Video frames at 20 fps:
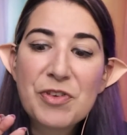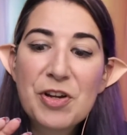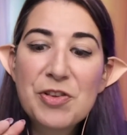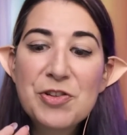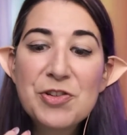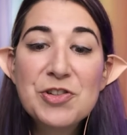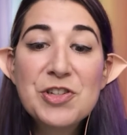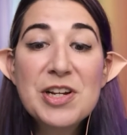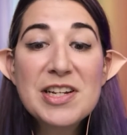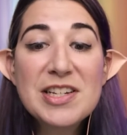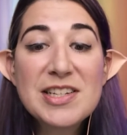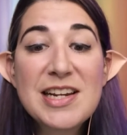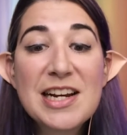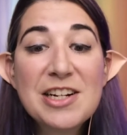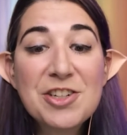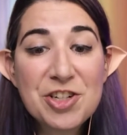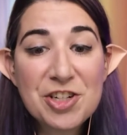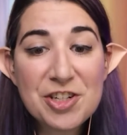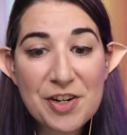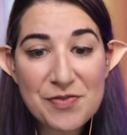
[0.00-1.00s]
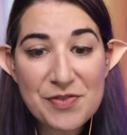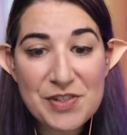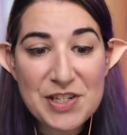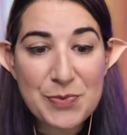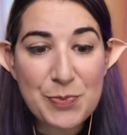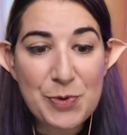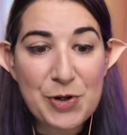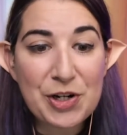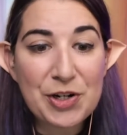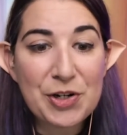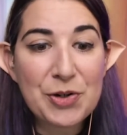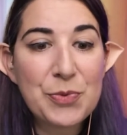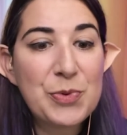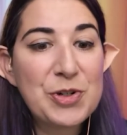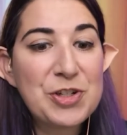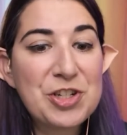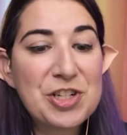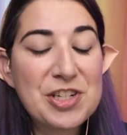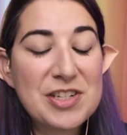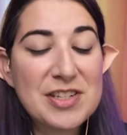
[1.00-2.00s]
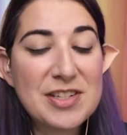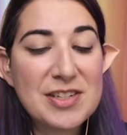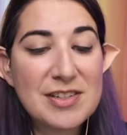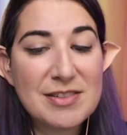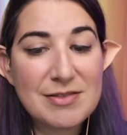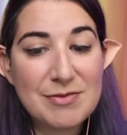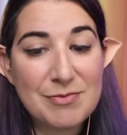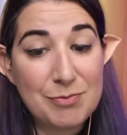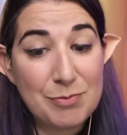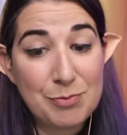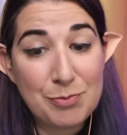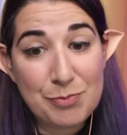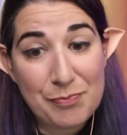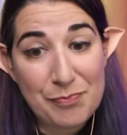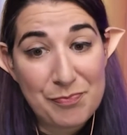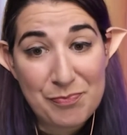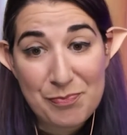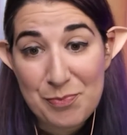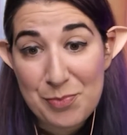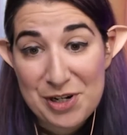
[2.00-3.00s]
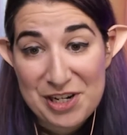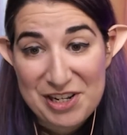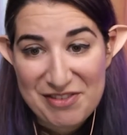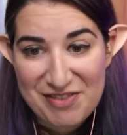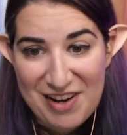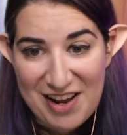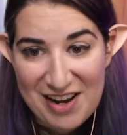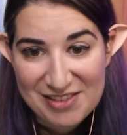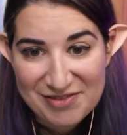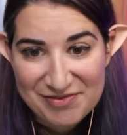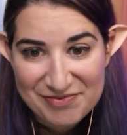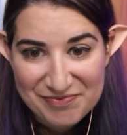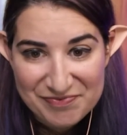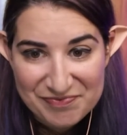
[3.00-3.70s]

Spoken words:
There's a section of this book which is pretty fun.